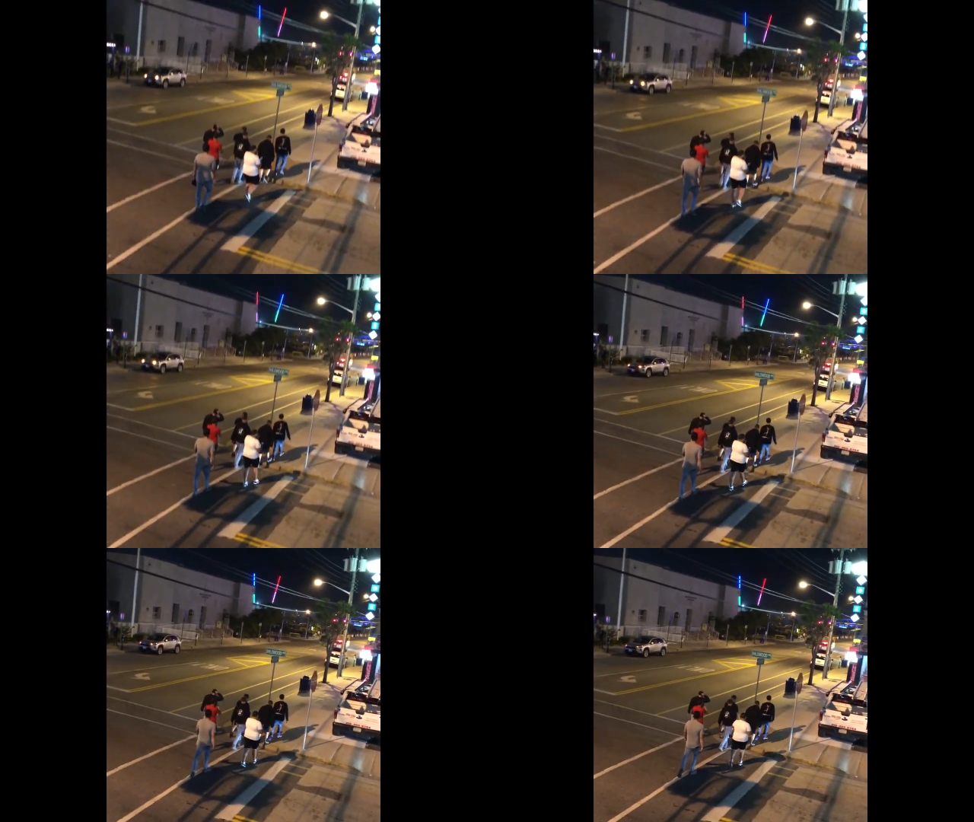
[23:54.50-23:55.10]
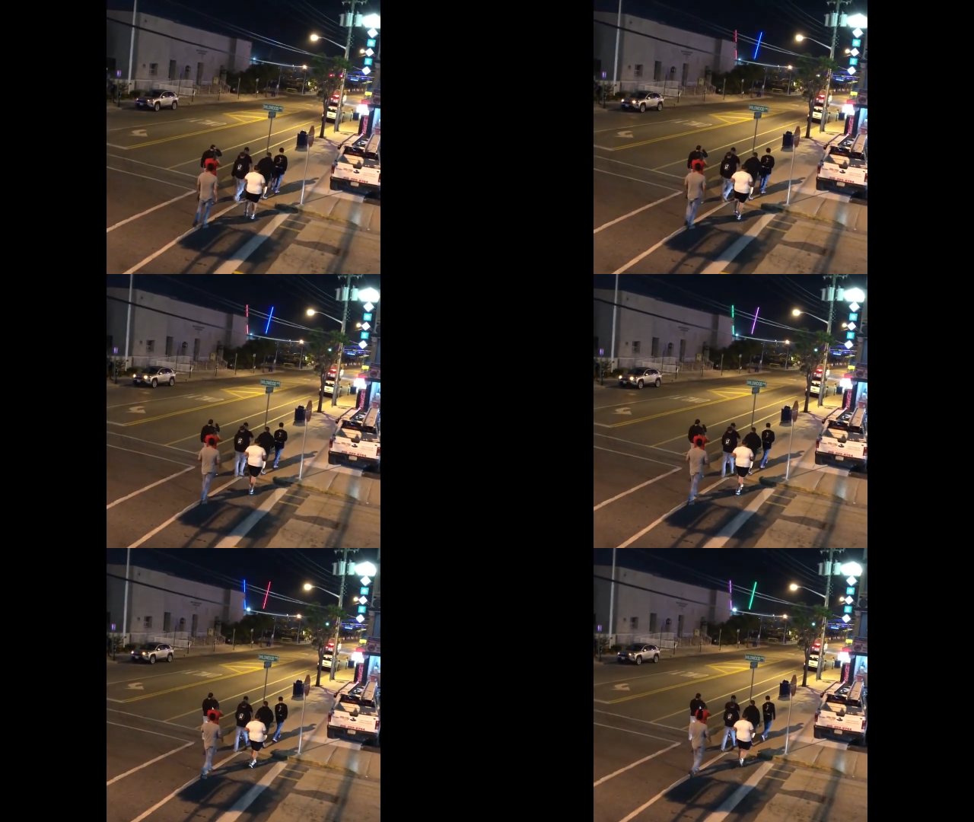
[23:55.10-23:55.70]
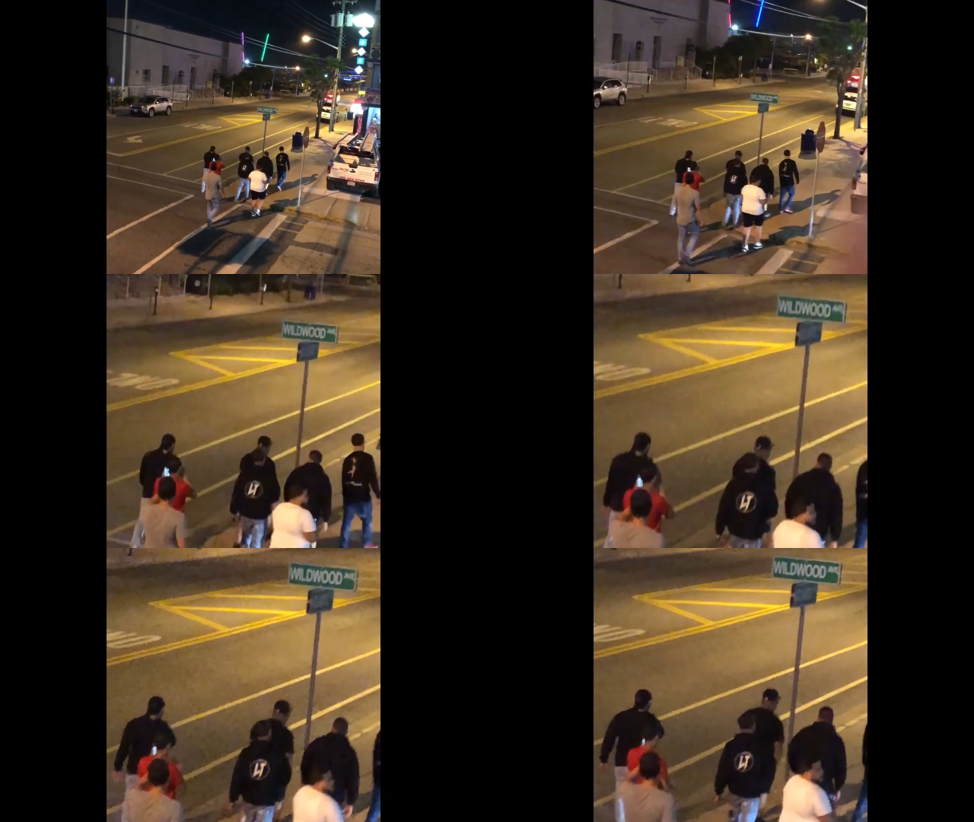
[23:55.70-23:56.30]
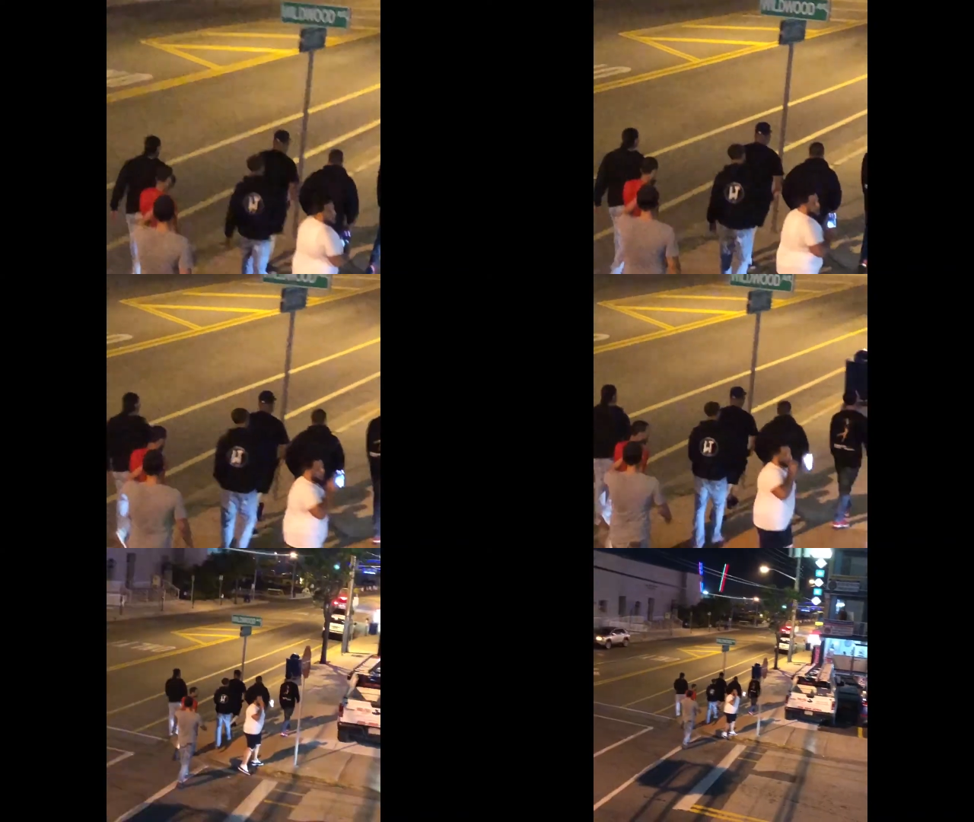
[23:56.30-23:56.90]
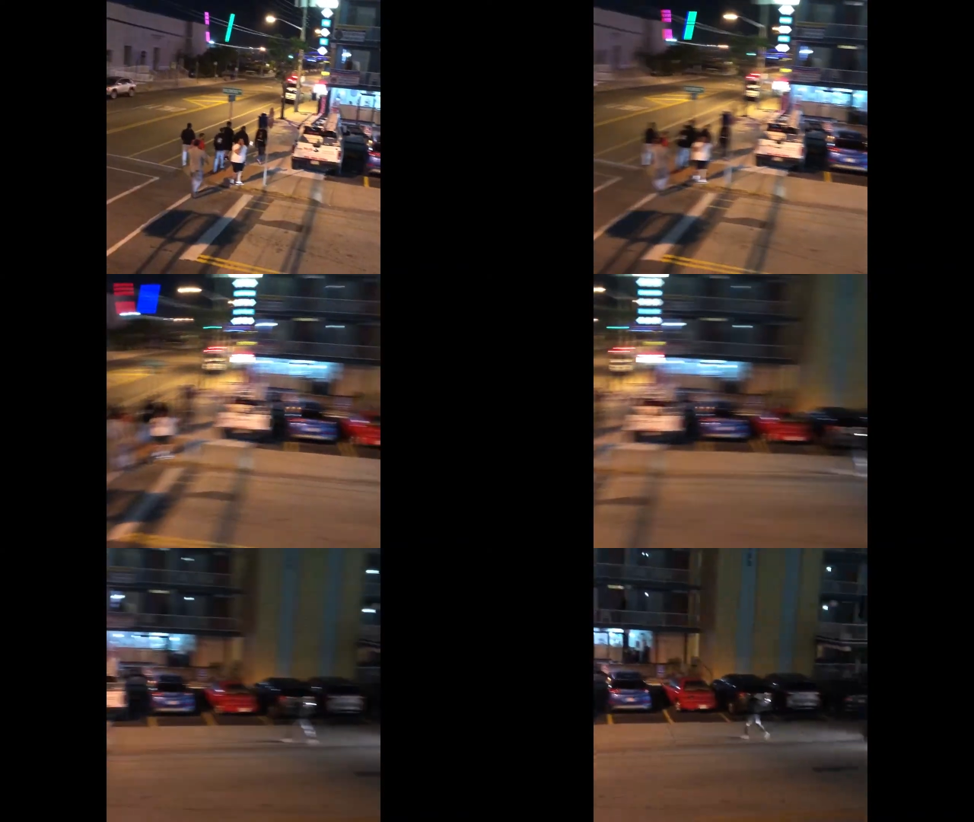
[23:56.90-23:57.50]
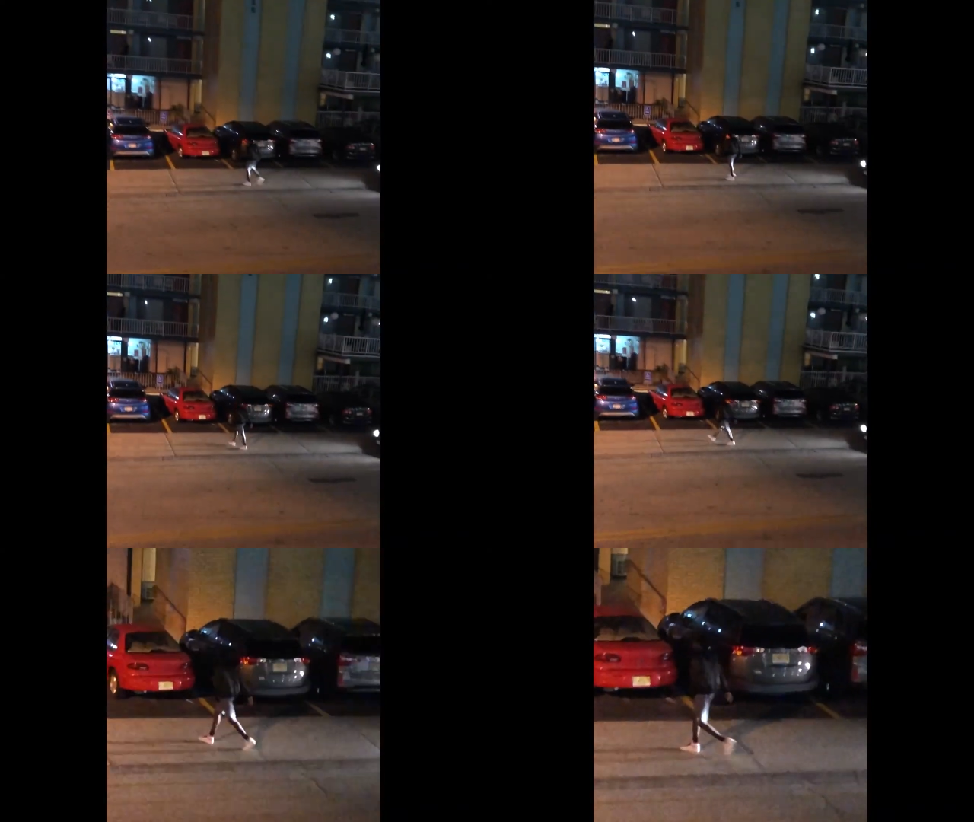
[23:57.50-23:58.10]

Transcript: (no speaker visible)